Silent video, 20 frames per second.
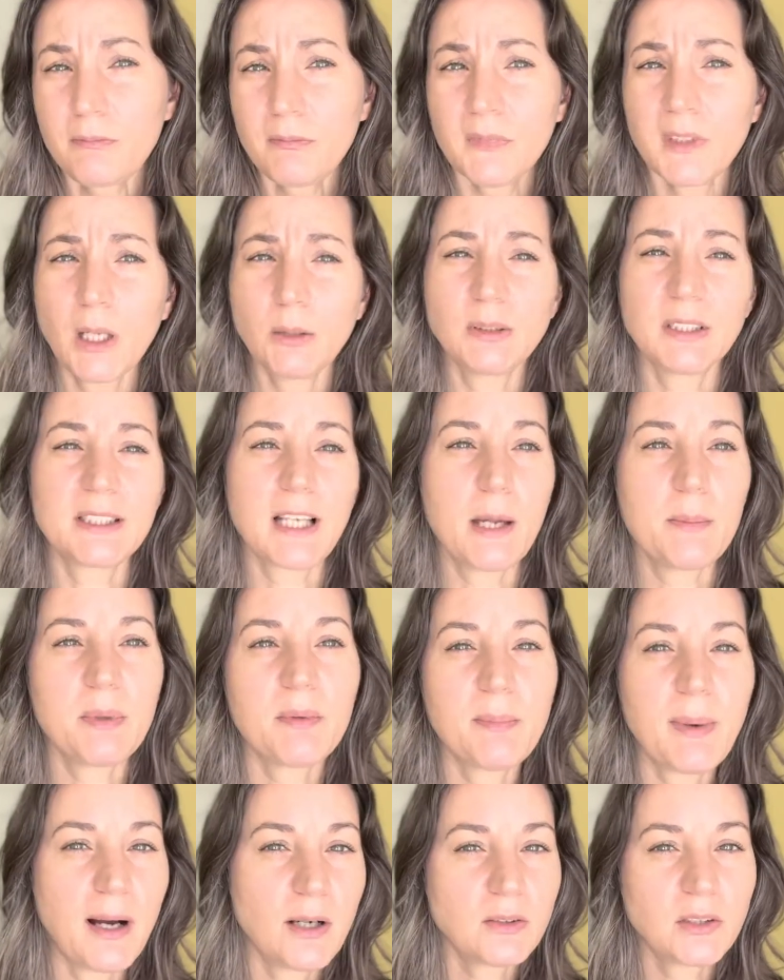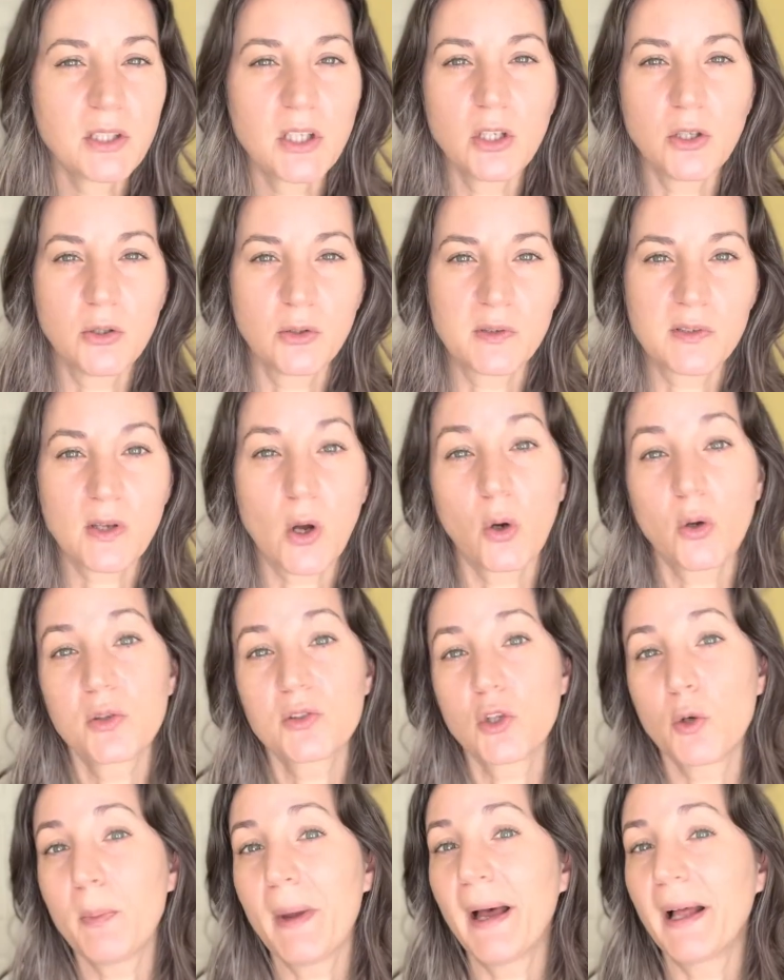Now the type of powder you use
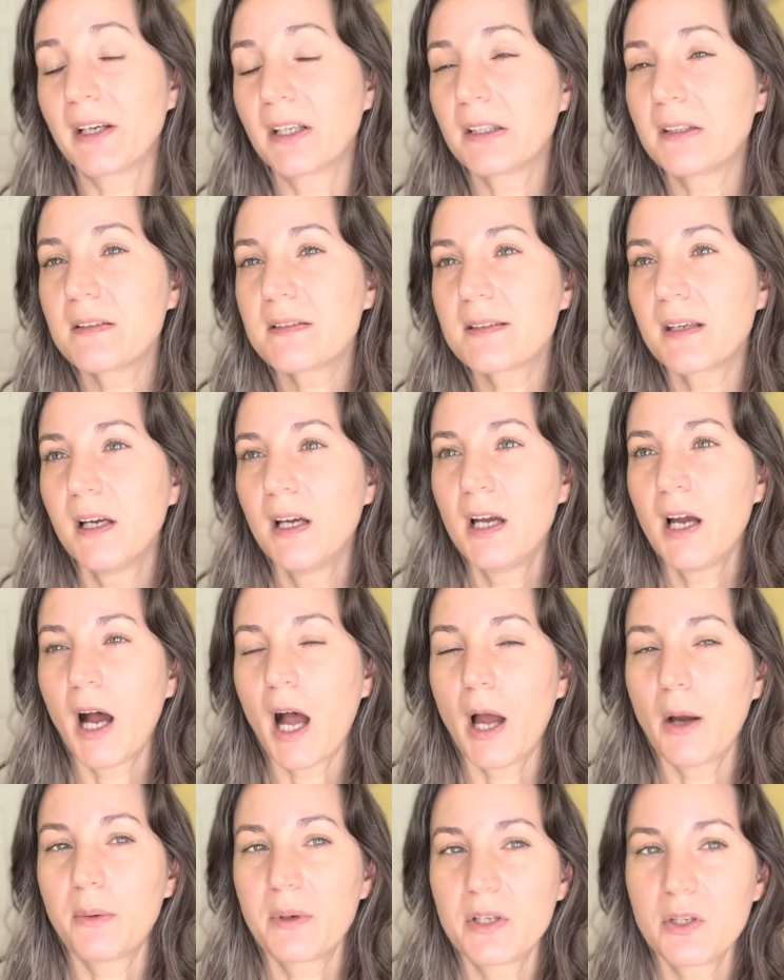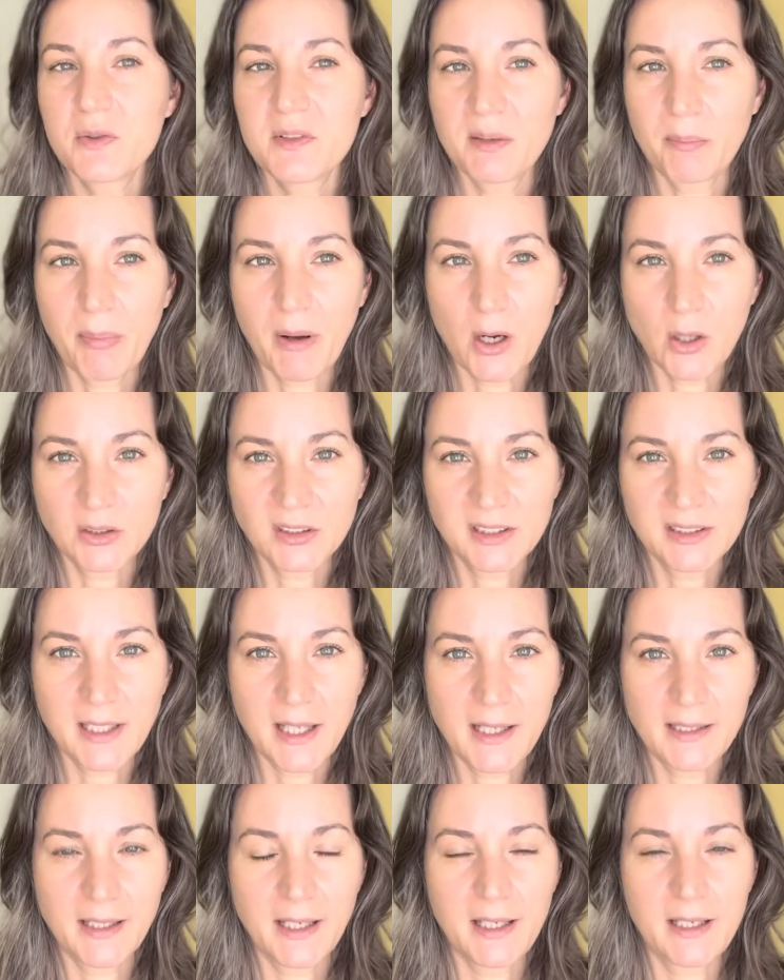also matters. I would use a powder
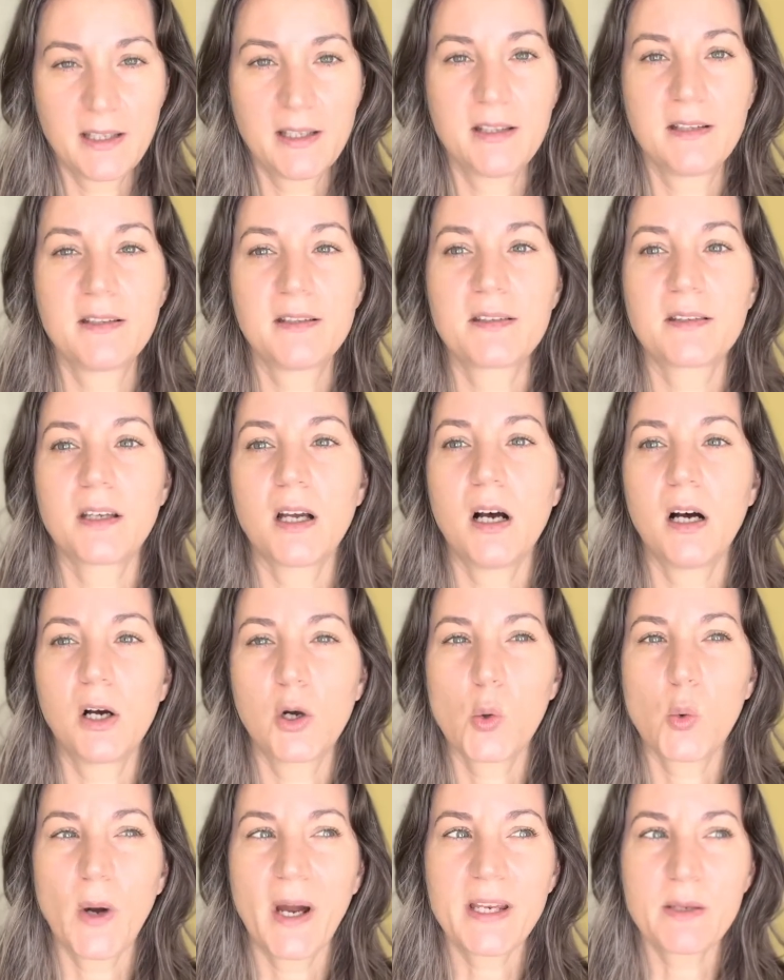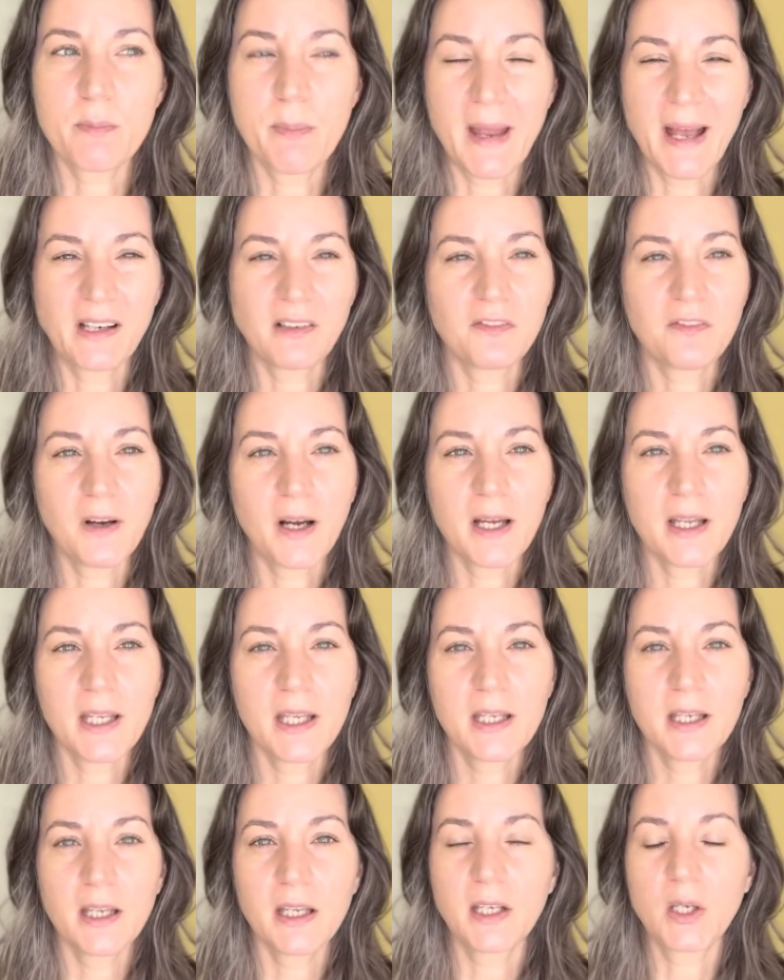that is quite
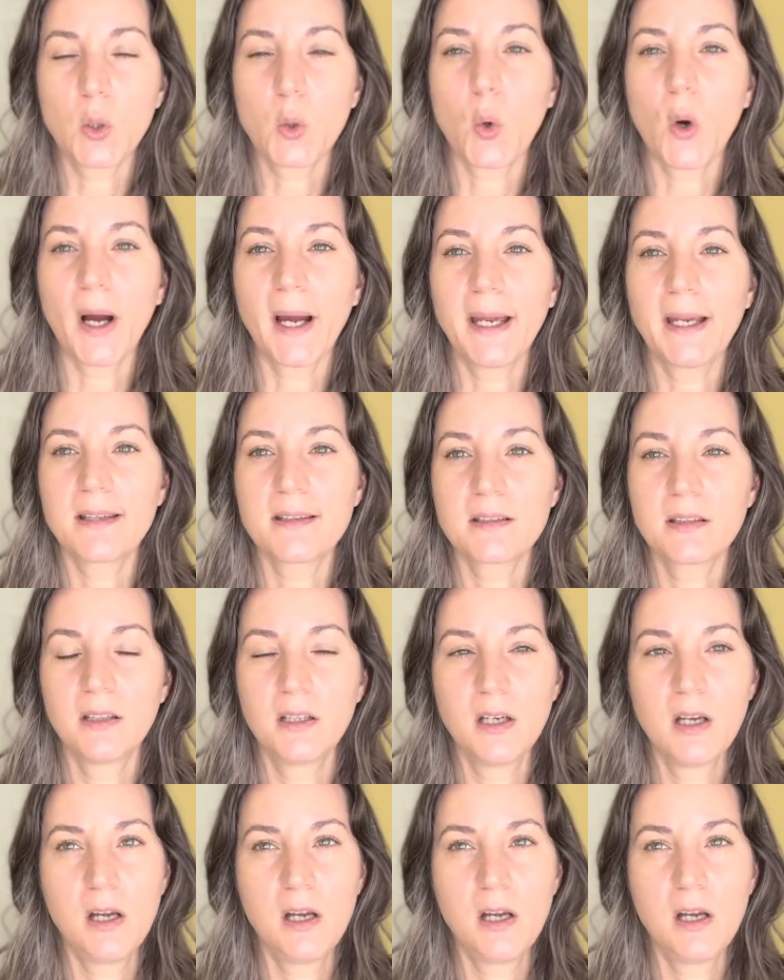mattifying and quite